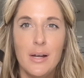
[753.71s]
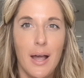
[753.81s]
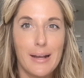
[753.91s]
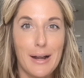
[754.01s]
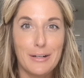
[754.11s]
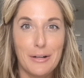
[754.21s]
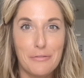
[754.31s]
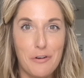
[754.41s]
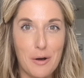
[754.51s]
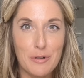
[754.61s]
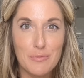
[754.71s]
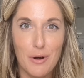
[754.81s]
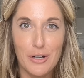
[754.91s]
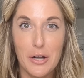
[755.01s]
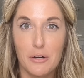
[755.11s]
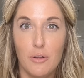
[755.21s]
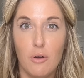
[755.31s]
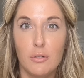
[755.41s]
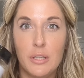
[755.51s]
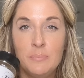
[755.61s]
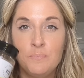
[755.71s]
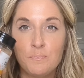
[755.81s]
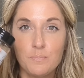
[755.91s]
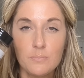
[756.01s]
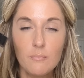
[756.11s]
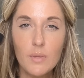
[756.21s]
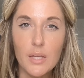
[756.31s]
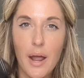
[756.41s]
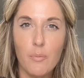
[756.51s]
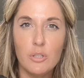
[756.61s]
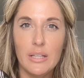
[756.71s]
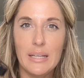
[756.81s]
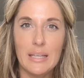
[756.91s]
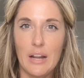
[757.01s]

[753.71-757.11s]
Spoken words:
I got it at a farmer's market here locally, and I will link it.